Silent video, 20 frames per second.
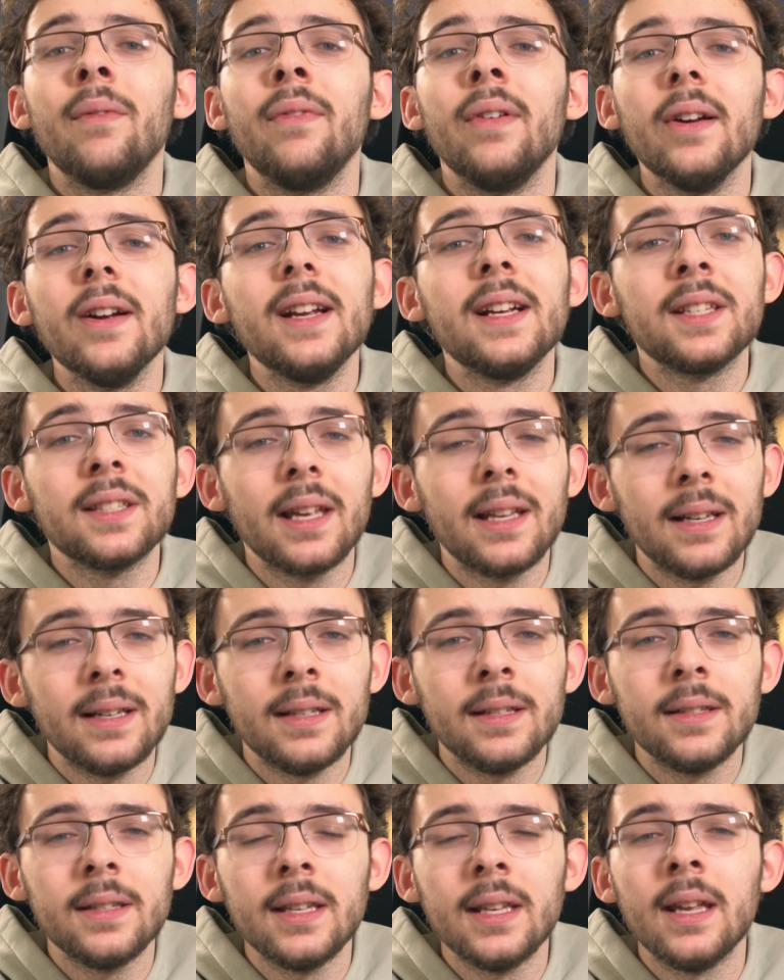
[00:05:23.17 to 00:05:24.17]
very excited
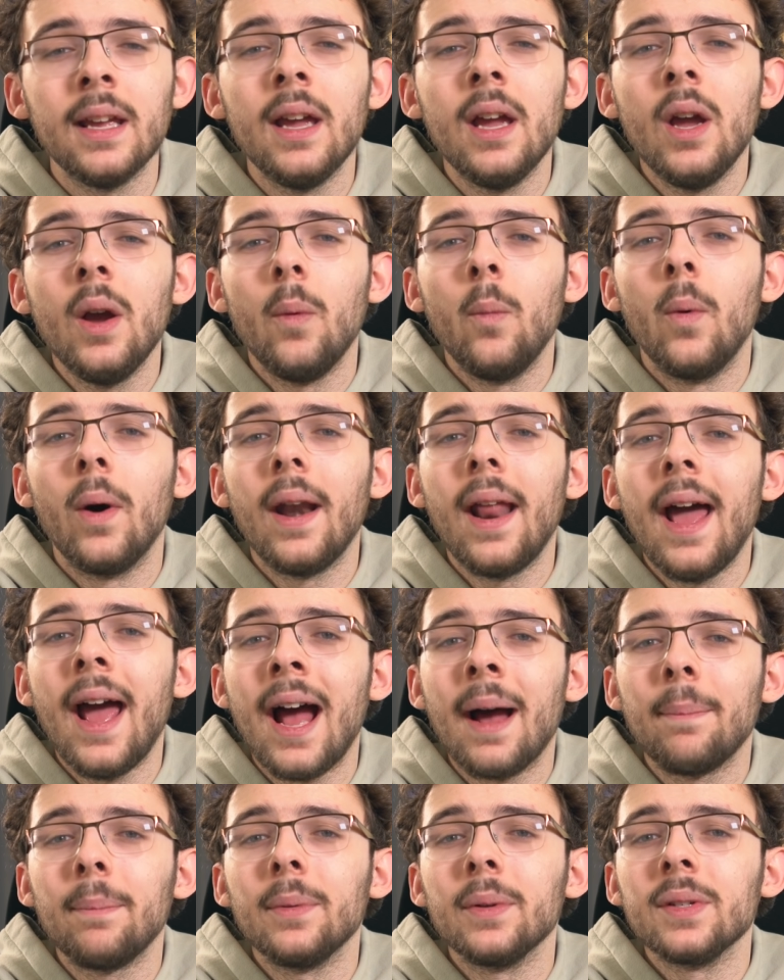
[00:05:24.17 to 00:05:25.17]
to see what
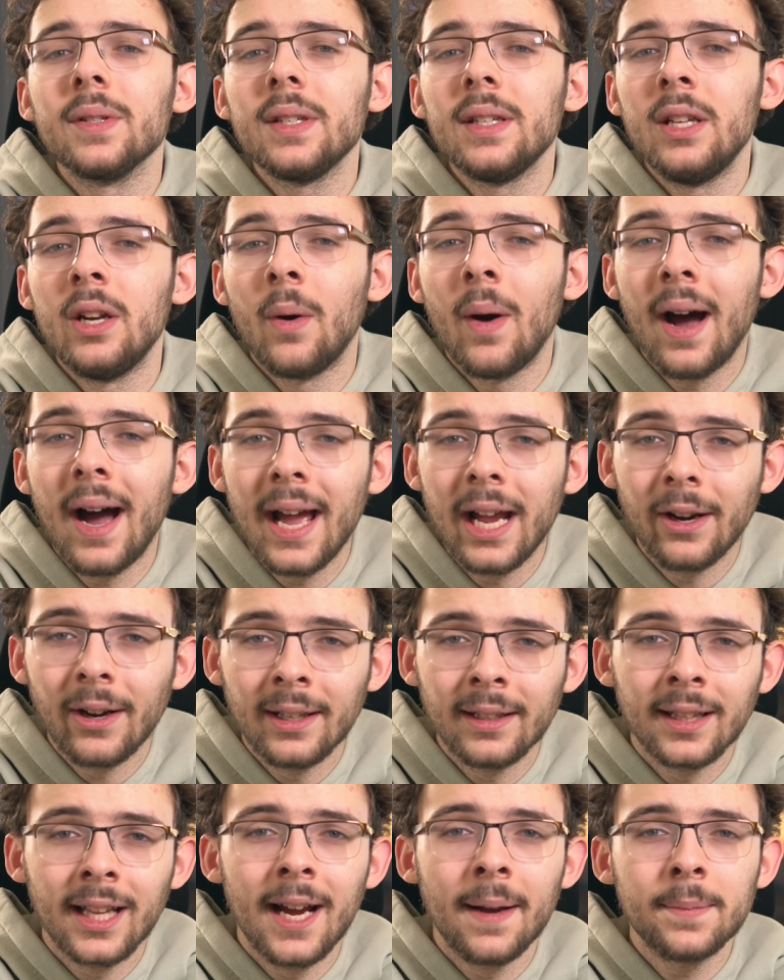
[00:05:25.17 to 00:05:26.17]
Apple's you know higher
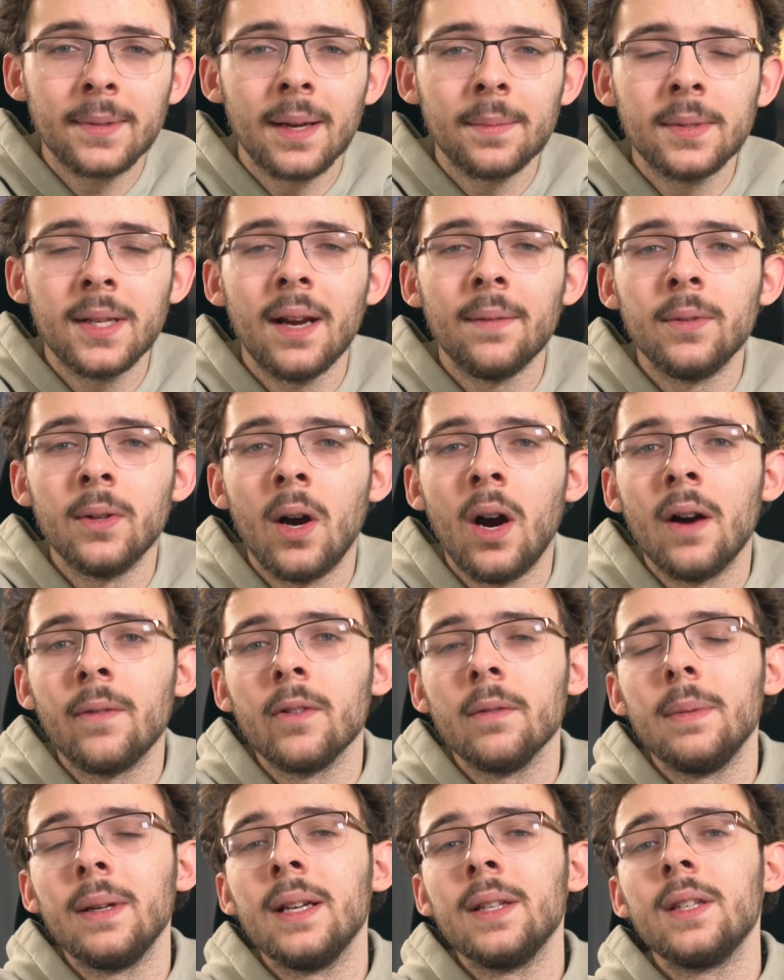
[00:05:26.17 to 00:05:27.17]
end laptops have to
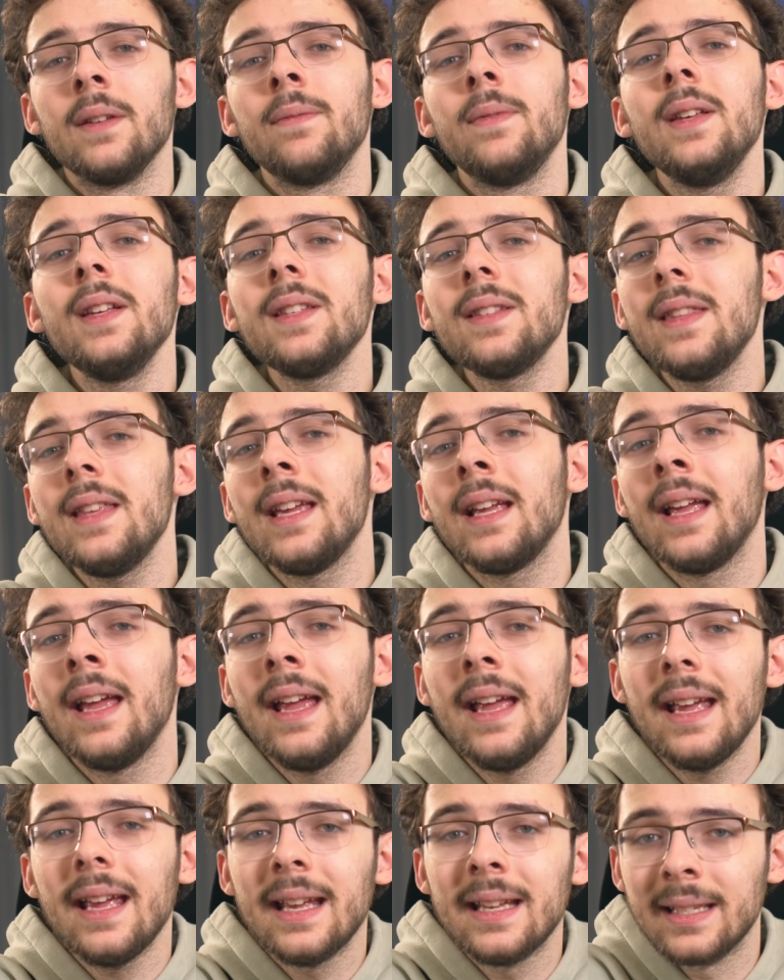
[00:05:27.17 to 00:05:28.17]
offer, because if this thing
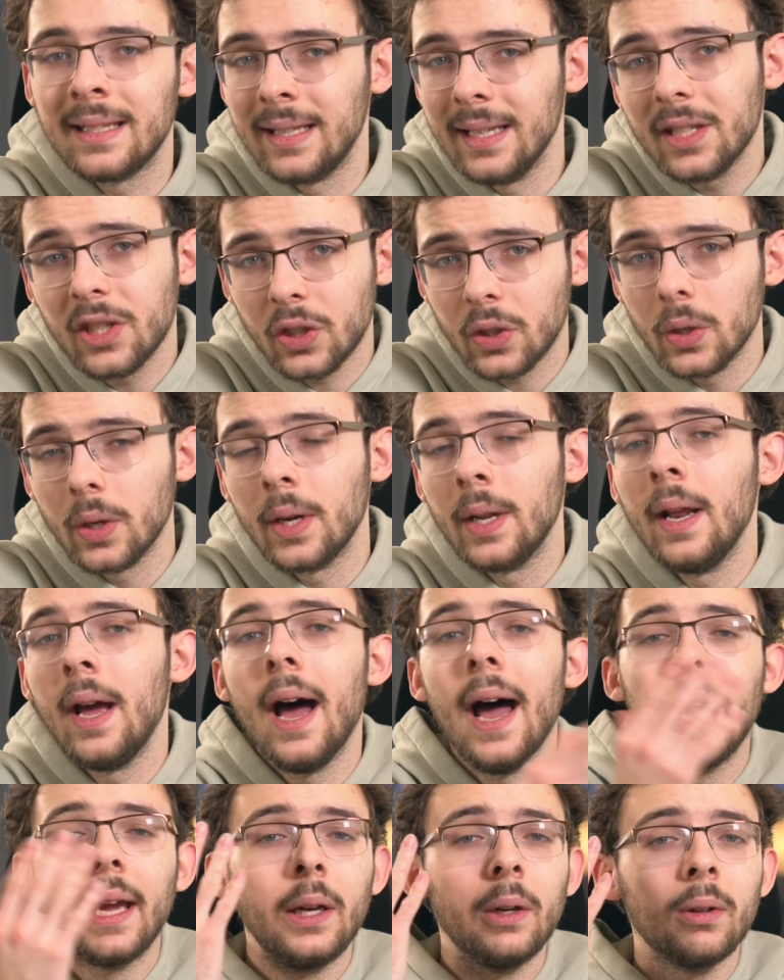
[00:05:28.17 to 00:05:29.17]
is this good,
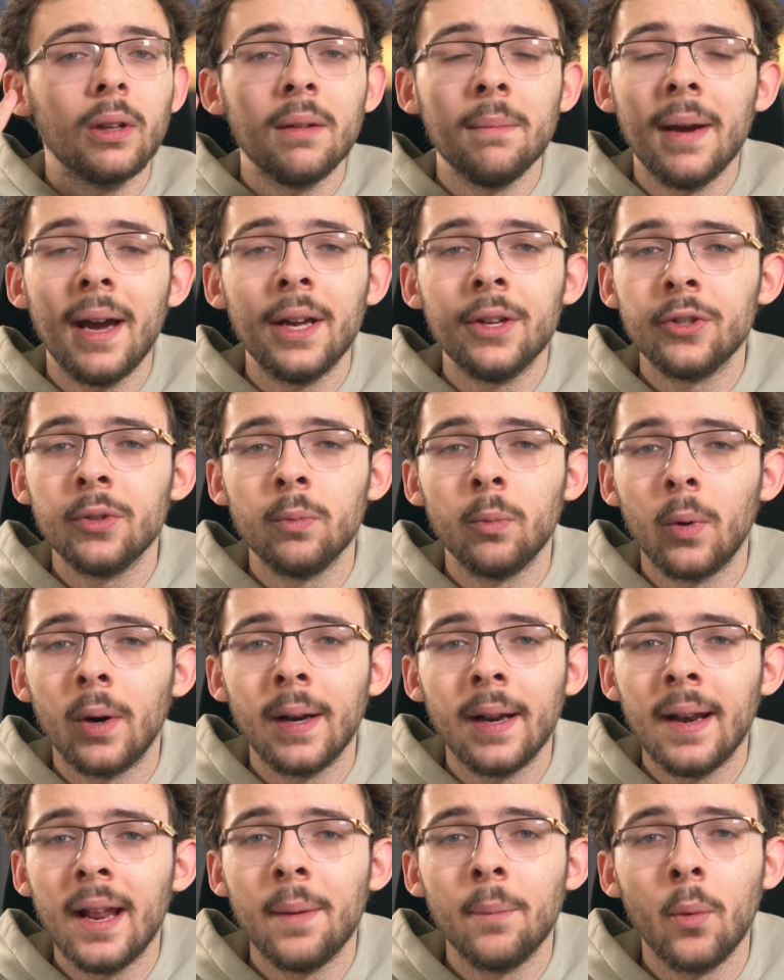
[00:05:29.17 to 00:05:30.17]
I can only imagine
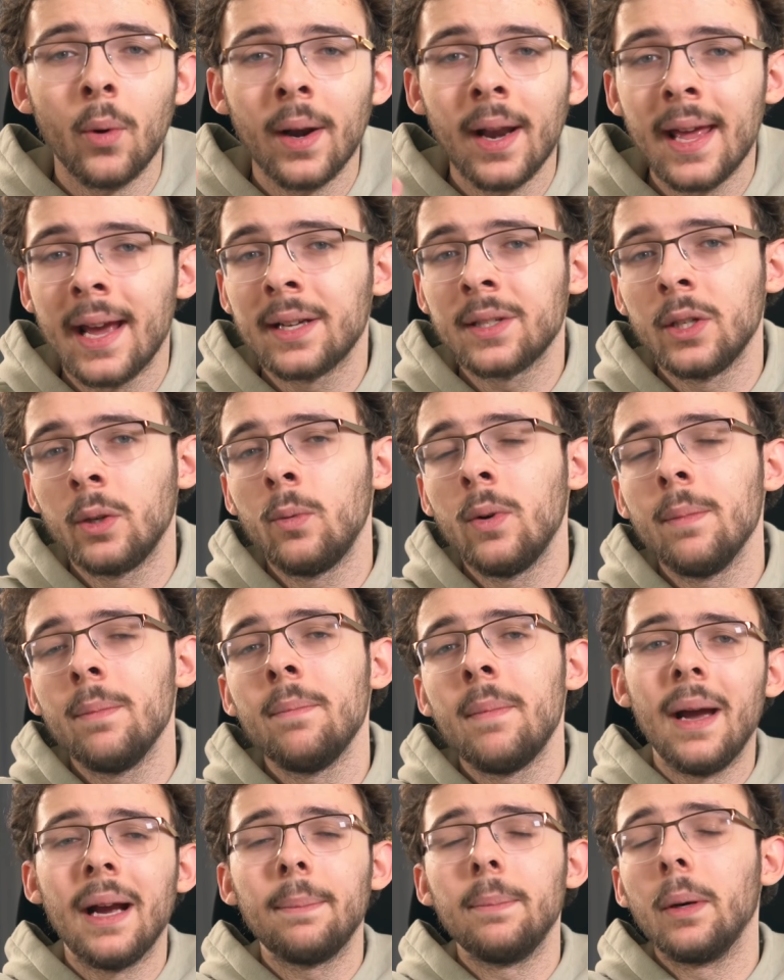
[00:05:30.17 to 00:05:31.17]
what an M1X
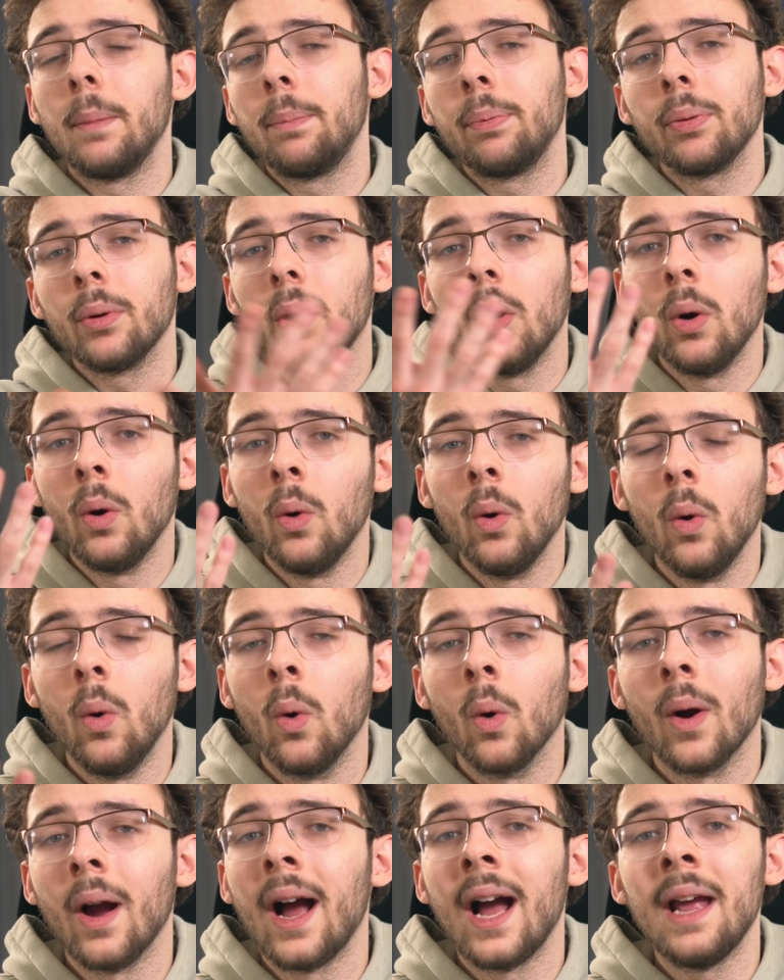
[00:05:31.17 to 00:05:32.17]
equipped MacBook Pro
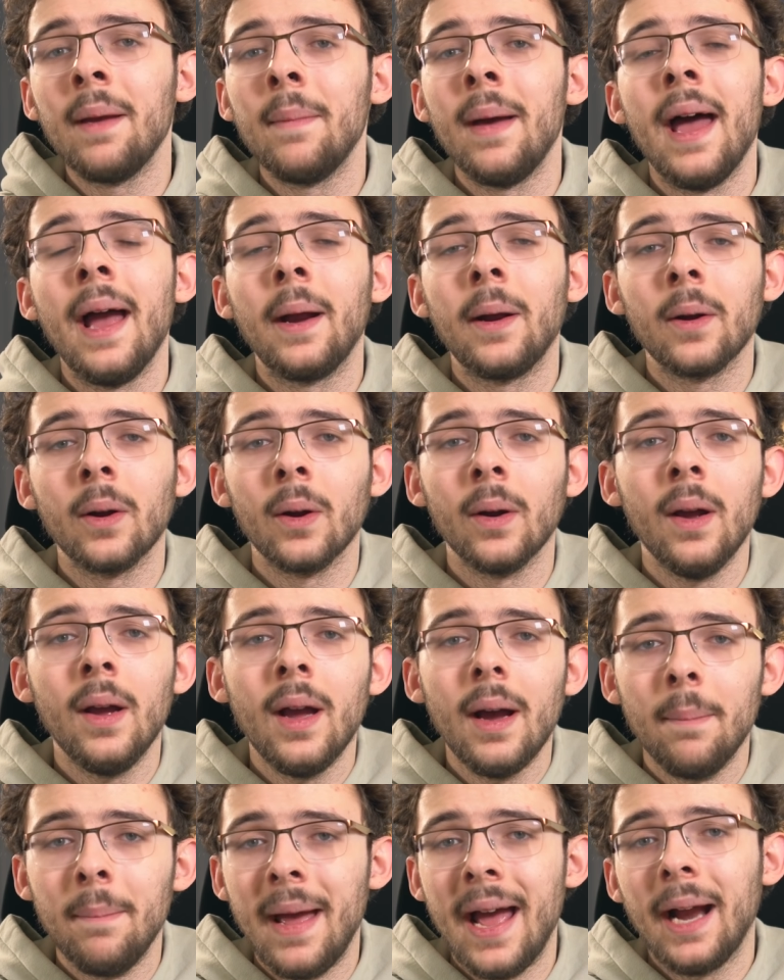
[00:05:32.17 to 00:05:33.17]
or iMac or
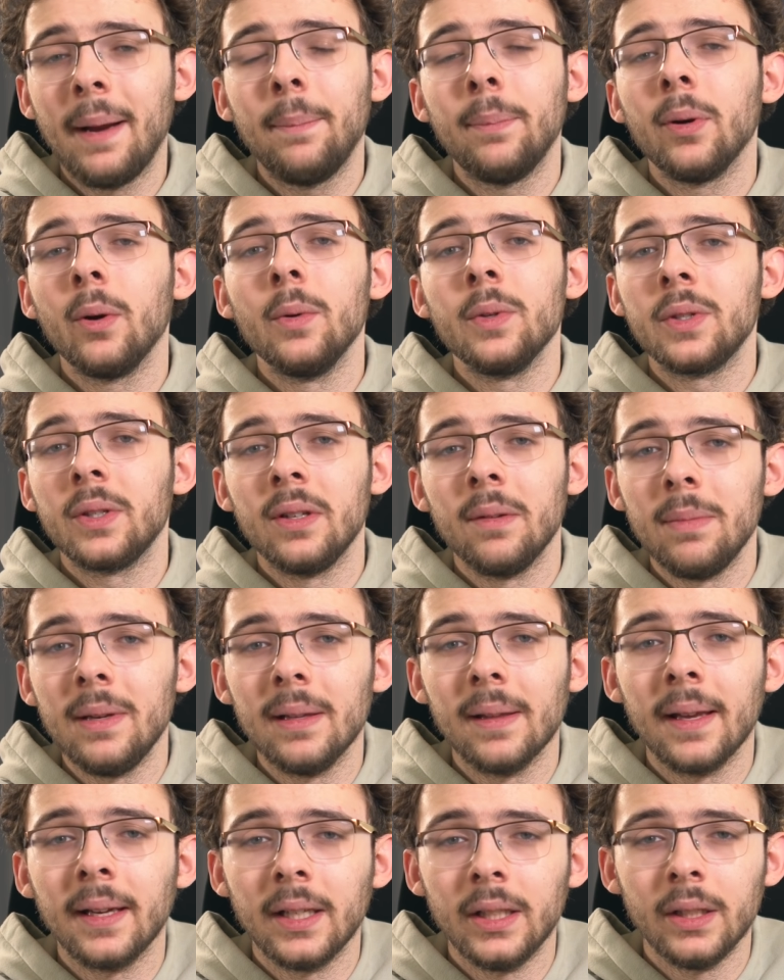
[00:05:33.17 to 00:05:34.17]
Mac Pro is gonna
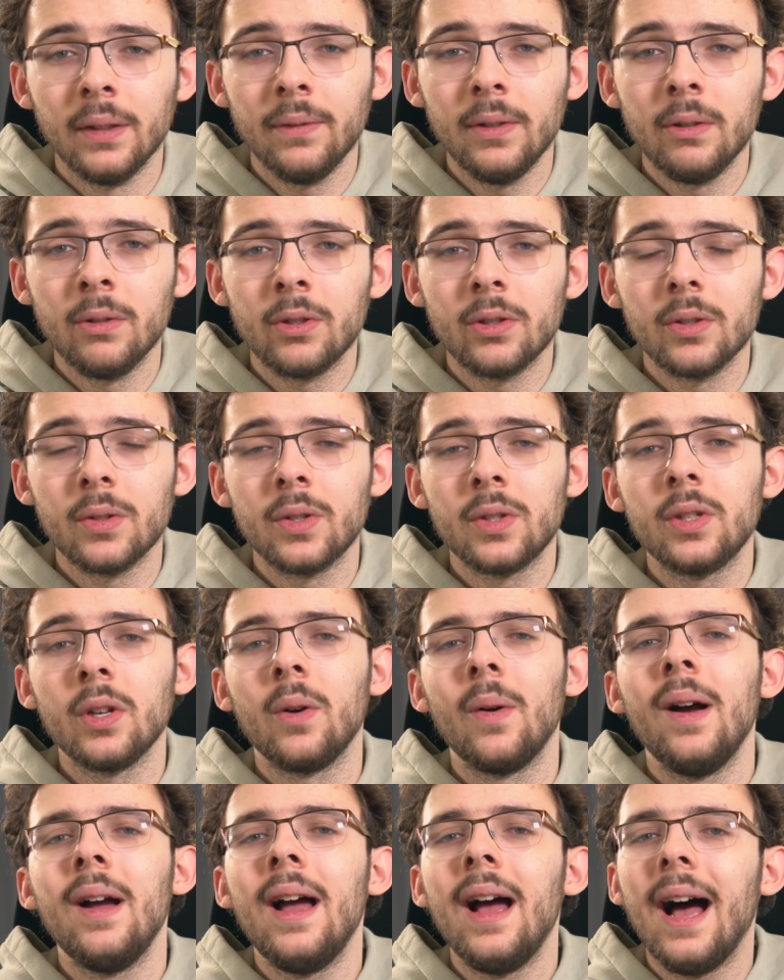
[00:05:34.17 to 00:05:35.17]
be like in the future.
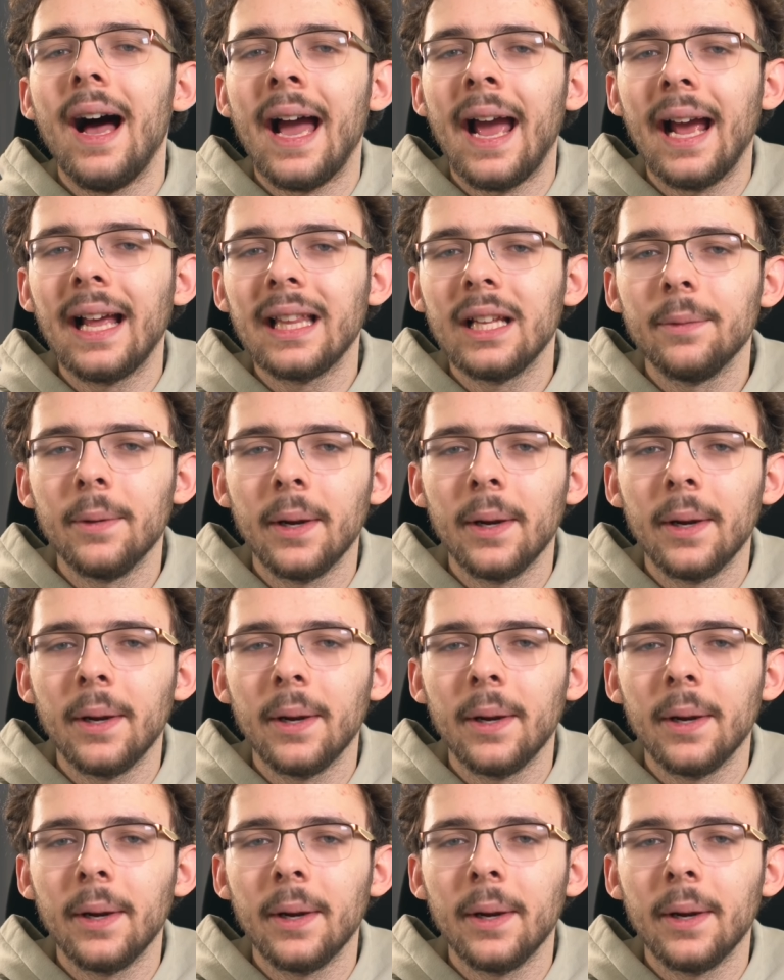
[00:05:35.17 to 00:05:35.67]
So I highly